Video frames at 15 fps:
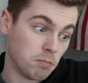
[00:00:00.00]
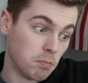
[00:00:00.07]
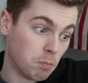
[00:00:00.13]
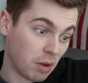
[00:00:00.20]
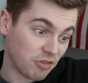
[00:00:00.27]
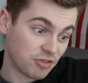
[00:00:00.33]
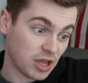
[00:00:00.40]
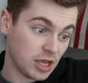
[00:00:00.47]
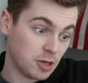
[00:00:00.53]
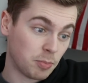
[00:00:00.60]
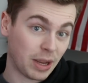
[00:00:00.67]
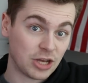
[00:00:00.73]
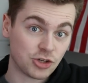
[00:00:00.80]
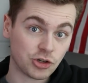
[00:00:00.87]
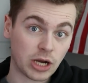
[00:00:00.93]
month-end
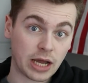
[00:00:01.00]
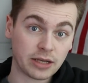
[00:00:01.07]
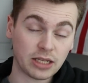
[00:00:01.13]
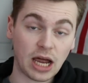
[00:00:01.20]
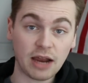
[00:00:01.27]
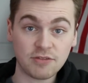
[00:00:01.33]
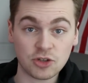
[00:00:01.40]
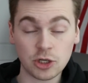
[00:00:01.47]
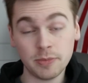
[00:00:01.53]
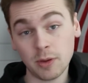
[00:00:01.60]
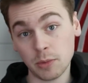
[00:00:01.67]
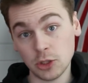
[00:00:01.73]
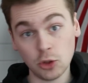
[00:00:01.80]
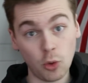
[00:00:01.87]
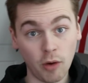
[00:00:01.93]
Patreon live stream
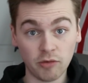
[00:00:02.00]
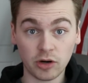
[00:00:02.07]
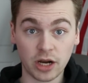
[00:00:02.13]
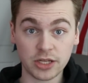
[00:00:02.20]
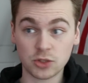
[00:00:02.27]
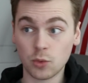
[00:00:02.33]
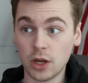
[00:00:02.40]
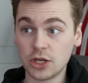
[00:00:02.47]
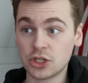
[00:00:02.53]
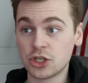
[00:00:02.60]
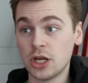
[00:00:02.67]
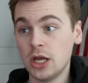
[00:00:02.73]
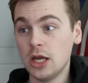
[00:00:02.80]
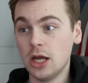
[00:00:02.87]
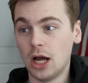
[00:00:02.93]
that we do over on
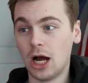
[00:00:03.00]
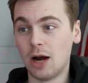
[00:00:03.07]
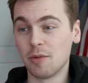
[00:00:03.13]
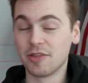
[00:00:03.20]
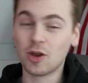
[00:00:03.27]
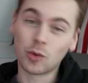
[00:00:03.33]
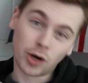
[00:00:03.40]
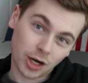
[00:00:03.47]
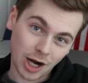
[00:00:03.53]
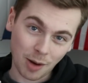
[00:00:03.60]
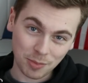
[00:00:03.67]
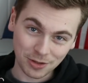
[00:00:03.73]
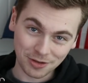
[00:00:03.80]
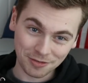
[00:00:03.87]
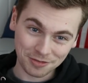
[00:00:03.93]
Twitch, and there were a
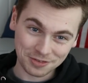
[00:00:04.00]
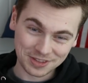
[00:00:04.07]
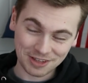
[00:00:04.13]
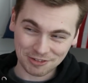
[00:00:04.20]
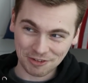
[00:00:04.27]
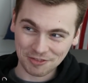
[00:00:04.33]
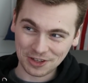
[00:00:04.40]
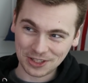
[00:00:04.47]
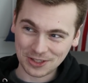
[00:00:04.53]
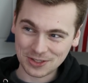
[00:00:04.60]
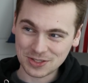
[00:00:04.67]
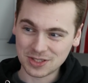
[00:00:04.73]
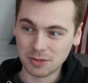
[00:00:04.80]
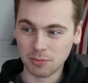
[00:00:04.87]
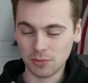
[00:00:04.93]
couple of different
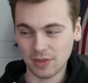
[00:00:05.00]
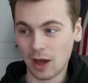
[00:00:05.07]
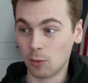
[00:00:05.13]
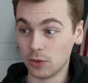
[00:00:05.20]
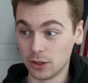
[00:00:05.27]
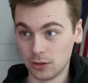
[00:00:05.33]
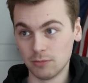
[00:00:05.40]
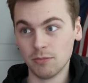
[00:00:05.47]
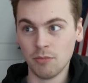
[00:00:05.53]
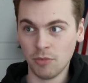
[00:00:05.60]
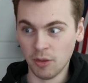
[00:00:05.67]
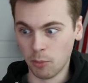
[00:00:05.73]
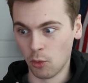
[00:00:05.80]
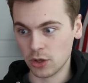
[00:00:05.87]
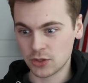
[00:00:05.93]
videos that were
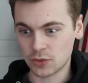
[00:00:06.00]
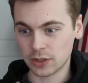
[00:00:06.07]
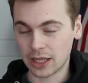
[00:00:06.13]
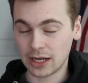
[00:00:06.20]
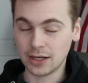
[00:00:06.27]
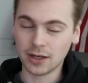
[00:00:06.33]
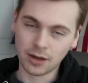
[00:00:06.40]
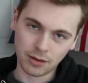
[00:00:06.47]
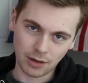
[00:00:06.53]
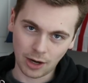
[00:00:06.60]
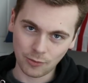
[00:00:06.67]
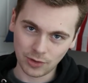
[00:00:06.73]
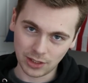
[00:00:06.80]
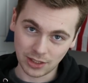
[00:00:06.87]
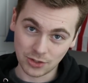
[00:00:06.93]
The Boys related, and I
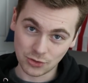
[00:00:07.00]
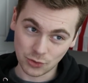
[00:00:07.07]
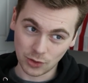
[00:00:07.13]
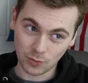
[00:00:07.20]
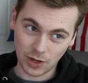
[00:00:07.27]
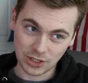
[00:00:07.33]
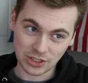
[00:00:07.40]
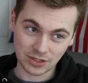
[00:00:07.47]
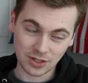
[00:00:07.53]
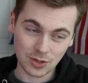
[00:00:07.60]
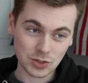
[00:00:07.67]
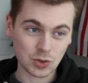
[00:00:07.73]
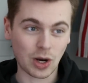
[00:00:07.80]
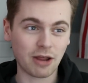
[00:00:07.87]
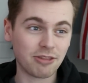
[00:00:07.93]
really enjoyed watching
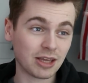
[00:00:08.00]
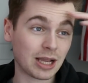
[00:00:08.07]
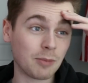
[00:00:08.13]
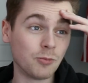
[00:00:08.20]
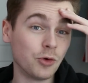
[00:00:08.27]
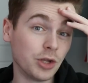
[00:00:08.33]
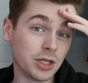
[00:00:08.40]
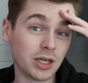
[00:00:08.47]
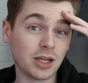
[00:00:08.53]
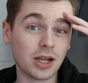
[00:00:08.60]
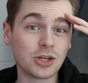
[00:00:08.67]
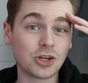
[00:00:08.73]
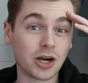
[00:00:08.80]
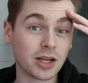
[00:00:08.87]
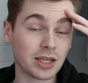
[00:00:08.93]
those. So I think I'm really
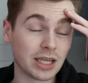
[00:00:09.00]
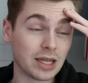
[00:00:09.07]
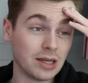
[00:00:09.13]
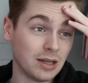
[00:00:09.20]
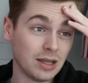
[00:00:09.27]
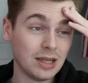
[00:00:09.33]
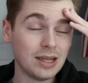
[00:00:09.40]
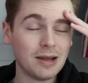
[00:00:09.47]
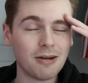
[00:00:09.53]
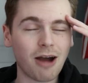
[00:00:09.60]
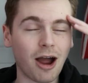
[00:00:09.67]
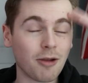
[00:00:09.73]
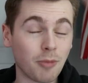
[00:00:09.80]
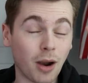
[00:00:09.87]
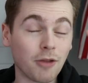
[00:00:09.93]
gonna try to get,
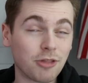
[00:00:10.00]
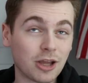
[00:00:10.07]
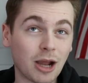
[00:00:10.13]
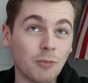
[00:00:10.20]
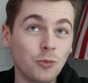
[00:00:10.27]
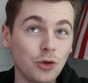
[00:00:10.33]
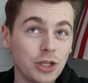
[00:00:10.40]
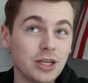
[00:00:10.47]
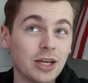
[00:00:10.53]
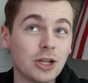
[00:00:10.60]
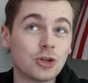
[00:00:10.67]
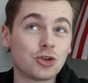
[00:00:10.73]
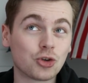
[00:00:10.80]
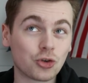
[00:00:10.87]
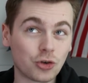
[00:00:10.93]
I think I'm really
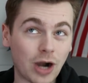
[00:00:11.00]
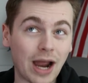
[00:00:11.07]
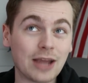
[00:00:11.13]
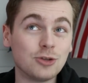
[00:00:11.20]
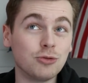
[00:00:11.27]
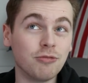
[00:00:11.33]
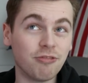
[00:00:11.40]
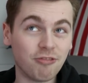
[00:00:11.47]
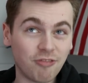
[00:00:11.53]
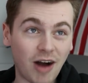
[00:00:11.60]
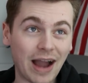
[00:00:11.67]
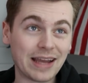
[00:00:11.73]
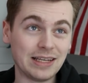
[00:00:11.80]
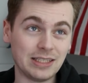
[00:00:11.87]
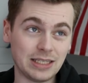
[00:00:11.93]
gonna try to
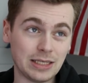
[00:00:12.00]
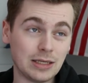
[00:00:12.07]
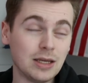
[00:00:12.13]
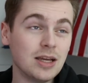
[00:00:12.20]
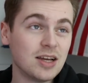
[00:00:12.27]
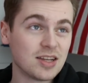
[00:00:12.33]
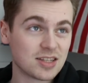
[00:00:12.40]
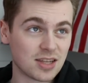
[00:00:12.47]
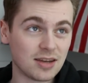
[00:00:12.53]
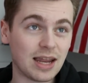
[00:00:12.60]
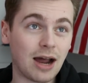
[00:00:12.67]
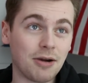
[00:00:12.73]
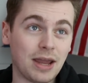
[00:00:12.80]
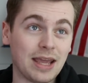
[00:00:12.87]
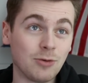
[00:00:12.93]
finally sit
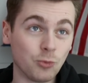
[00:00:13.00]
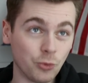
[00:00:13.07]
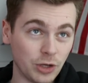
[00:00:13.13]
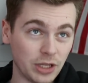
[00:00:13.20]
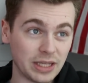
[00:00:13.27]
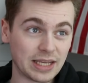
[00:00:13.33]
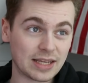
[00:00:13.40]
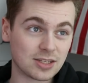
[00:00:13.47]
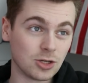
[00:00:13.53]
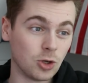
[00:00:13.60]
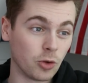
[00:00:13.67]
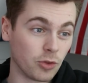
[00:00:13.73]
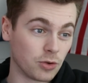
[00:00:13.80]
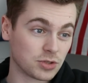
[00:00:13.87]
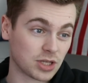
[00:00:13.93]
down and really get to
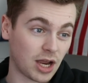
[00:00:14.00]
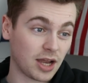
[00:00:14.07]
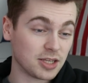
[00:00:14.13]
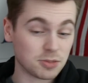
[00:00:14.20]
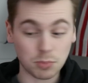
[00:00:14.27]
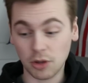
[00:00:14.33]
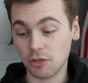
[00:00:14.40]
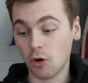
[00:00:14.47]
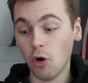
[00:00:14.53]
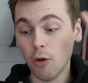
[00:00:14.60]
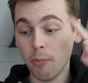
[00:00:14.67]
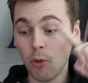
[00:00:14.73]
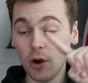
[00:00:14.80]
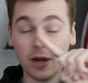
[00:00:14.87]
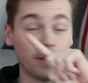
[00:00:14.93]
know those guys. But the
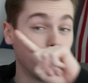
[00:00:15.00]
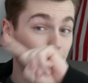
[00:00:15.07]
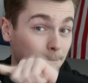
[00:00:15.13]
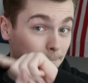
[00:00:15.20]
whole point